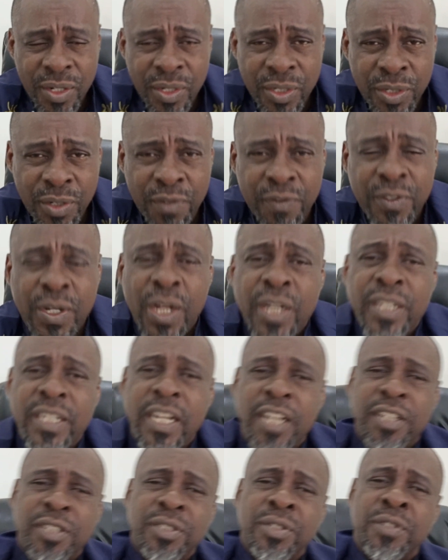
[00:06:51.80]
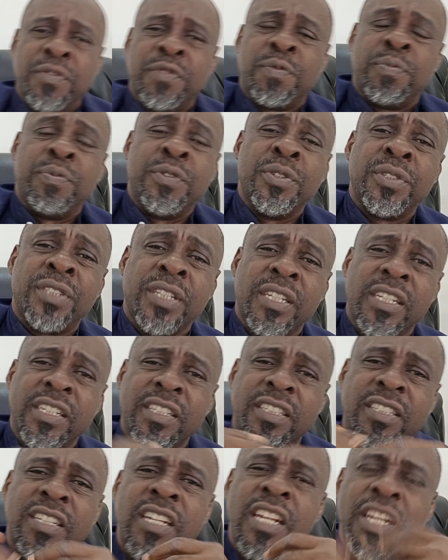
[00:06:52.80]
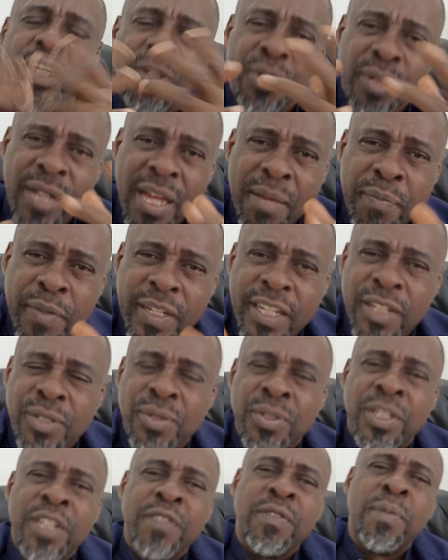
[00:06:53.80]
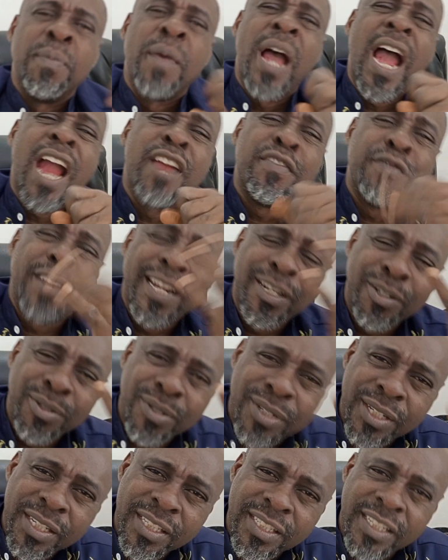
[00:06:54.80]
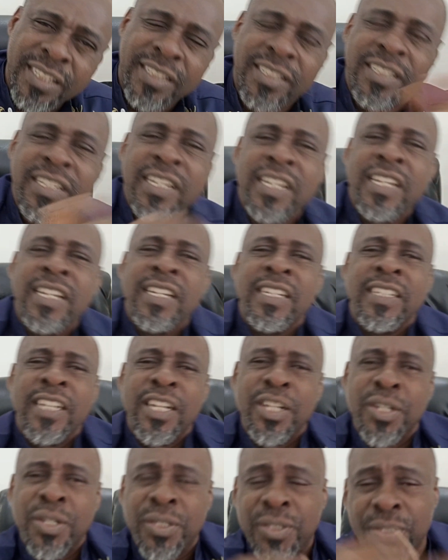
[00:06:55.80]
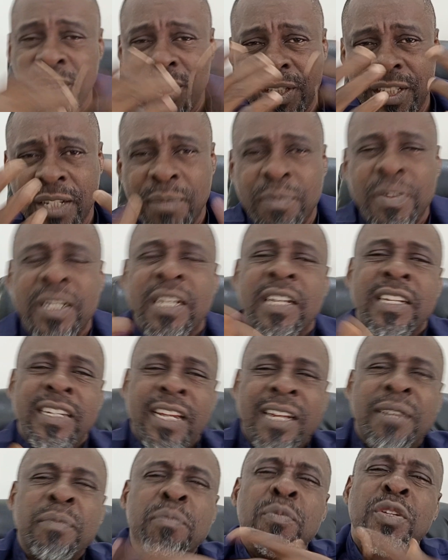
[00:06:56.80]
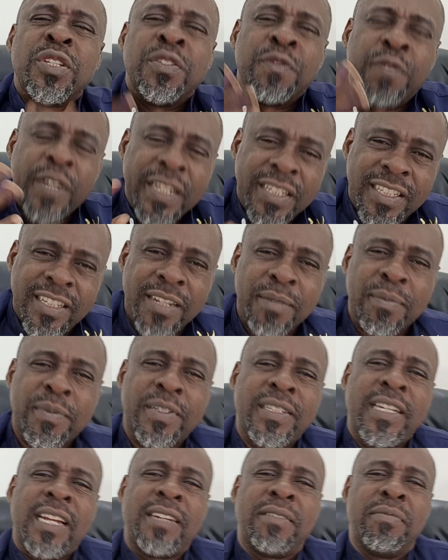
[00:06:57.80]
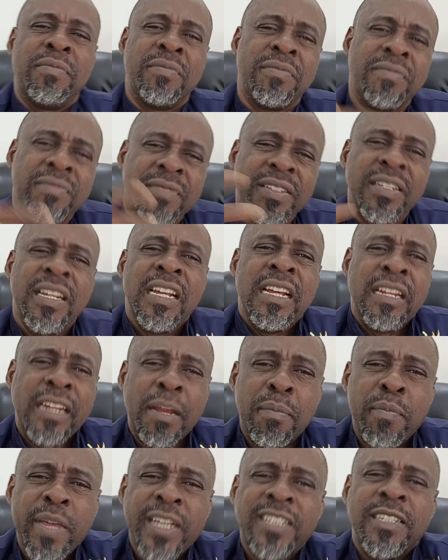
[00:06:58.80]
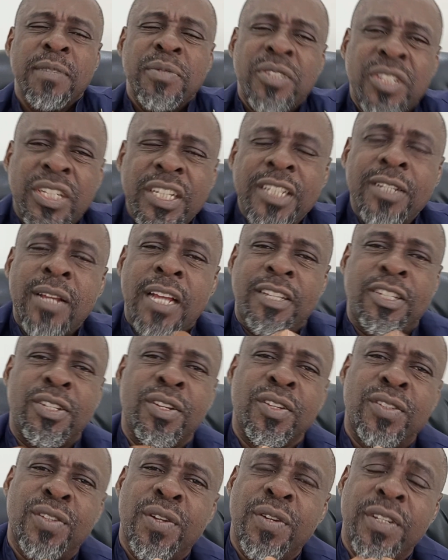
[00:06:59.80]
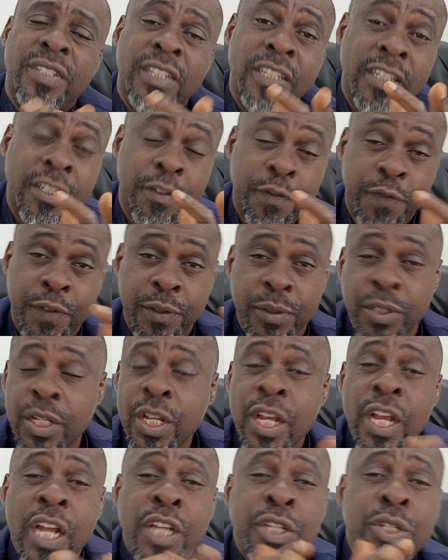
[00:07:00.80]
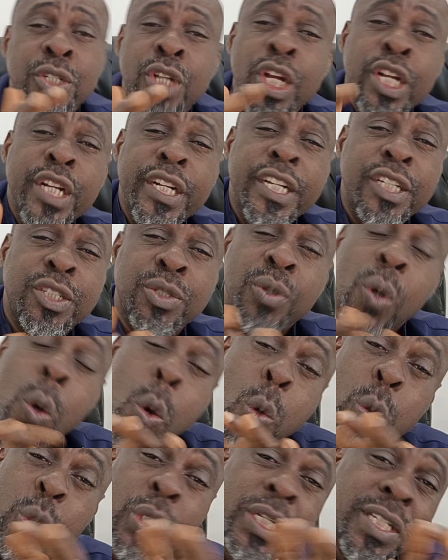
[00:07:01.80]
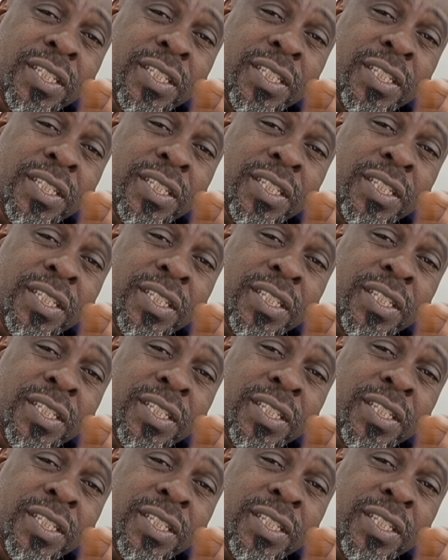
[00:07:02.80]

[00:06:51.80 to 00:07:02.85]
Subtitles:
You have done that. You've built a list. You now begin to give them high value content that nurtures them, that motivates them, that makes them see you as an authority in the field. You don't need to own